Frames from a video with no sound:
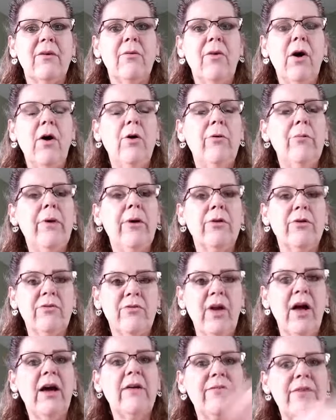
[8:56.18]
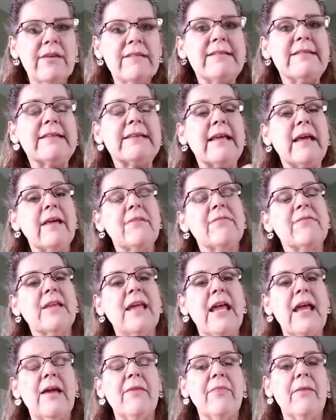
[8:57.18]
homeowner's office,
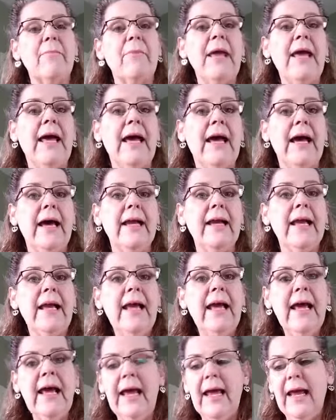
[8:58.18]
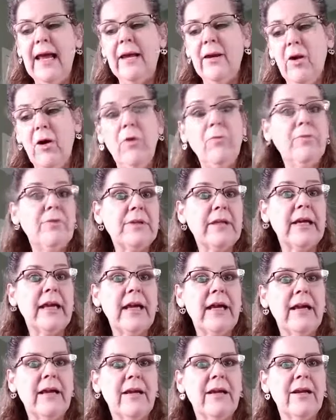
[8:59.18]
scan the pet, and
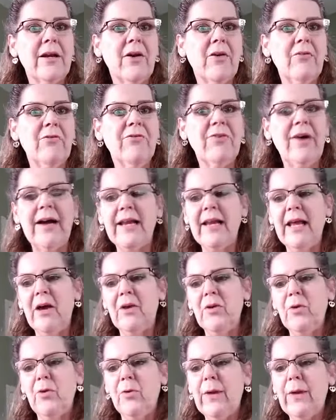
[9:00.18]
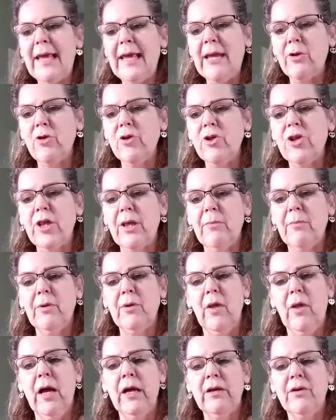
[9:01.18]
hopefully, find out who he or she
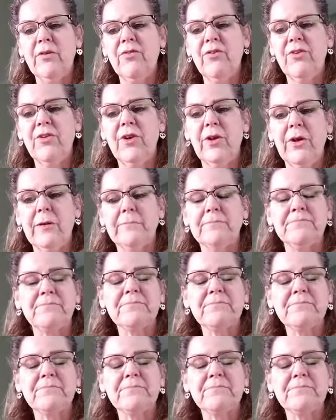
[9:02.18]
belongs to.